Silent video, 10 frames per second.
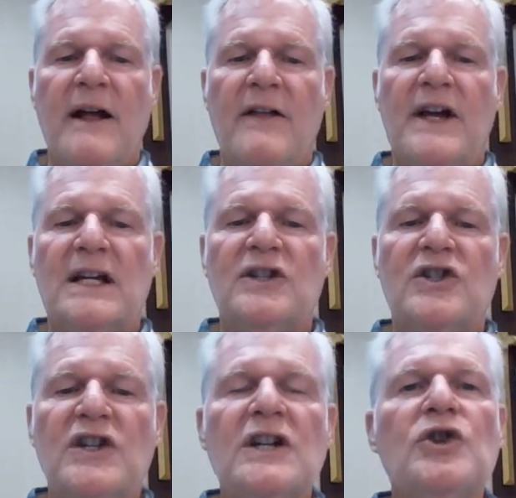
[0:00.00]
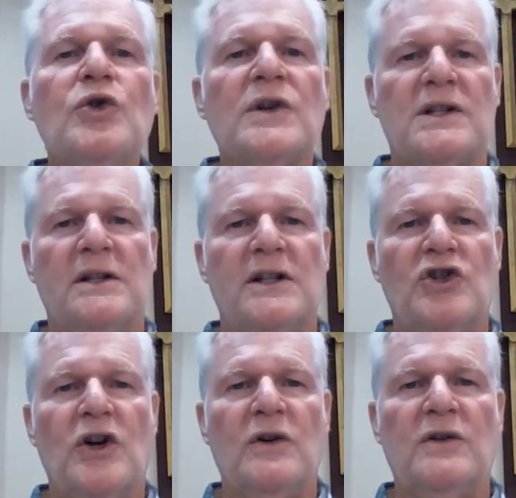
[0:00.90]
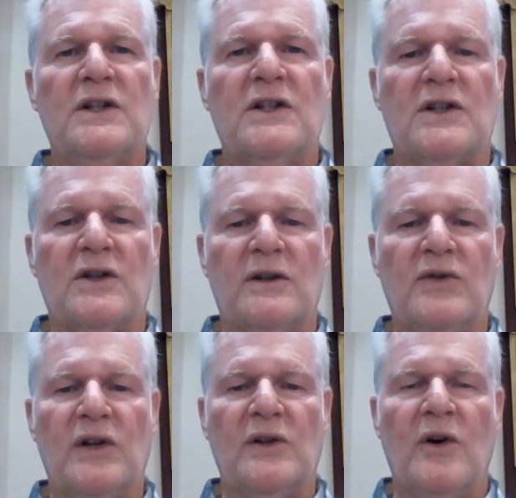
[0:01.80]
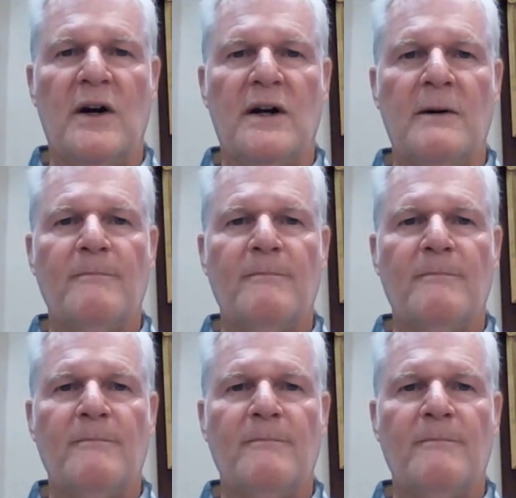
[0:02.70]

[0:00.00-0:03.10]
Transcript: that continuously chose to serve the Lord.